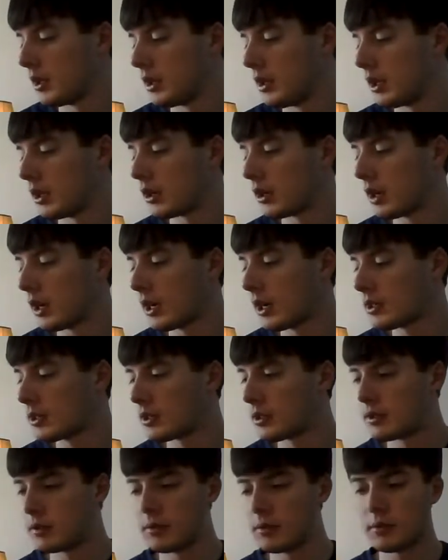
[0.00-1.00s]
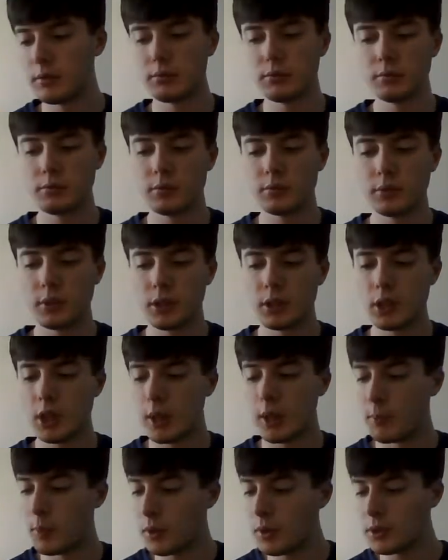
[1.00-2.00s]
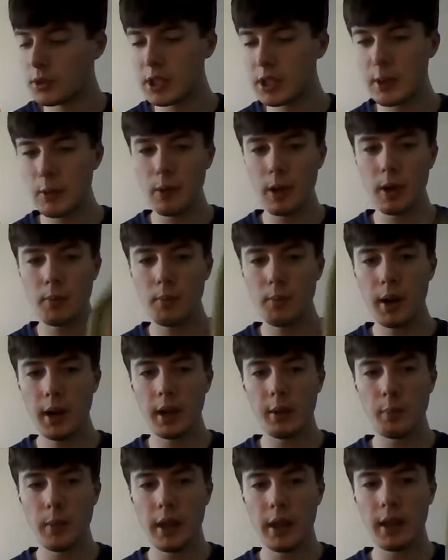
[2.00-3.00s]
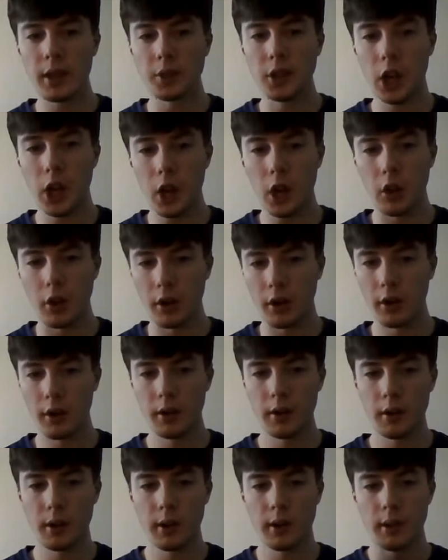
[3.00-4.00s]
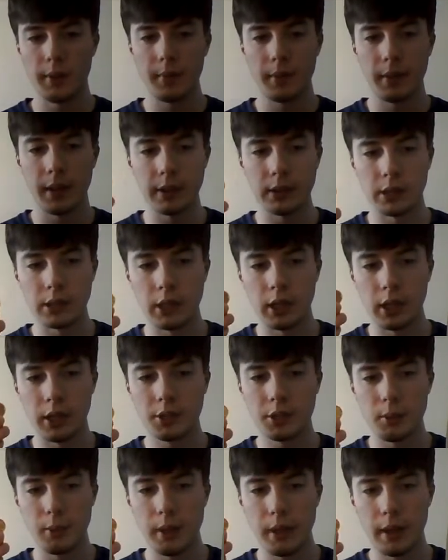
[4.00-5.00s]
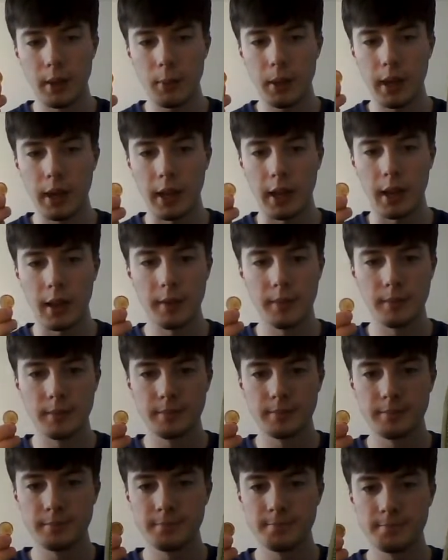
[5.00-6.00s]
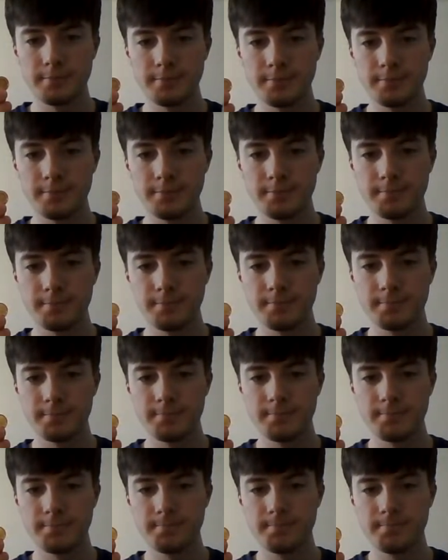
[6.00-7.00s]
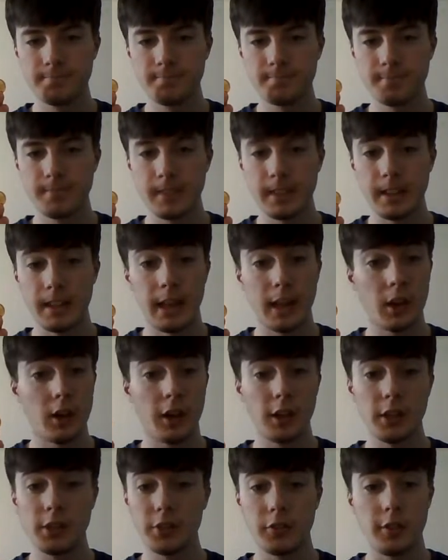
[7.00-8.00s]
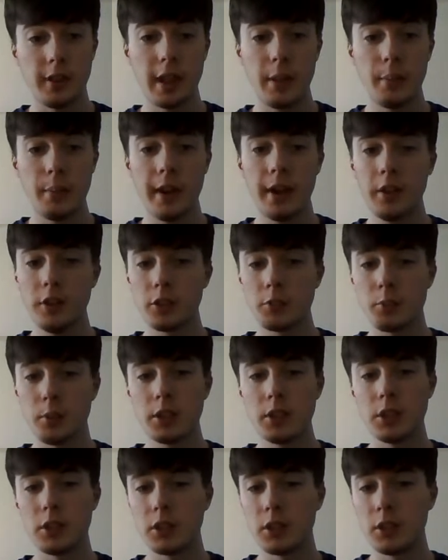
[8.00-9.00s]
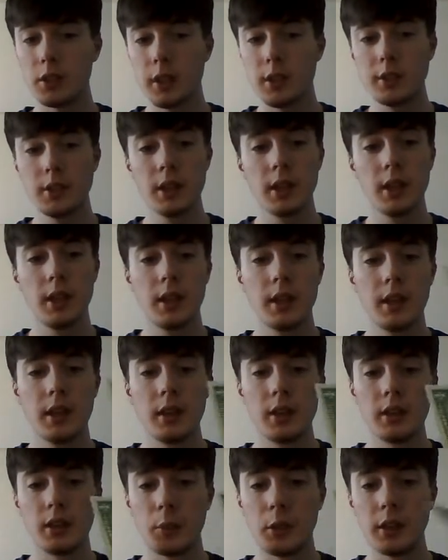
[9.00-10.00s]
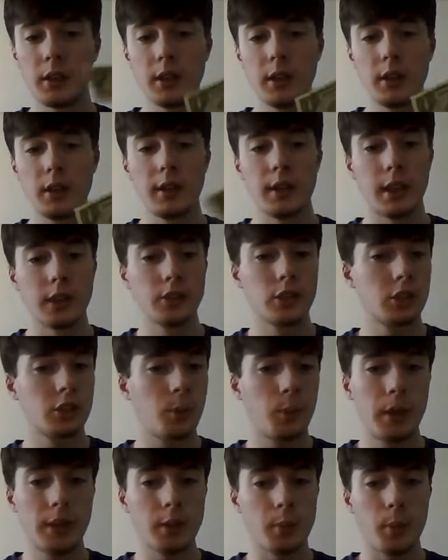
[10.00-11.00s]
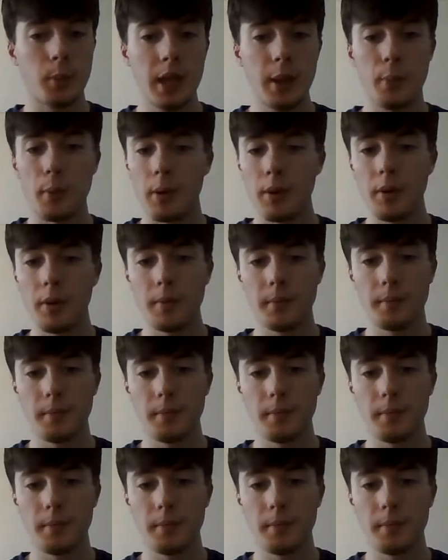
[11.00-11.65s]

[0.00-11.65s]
It costs about the same amount of money to make $1 as it does to make a penny. It costs, for that matter, as much as it does... I mean, that's just a piece of paper.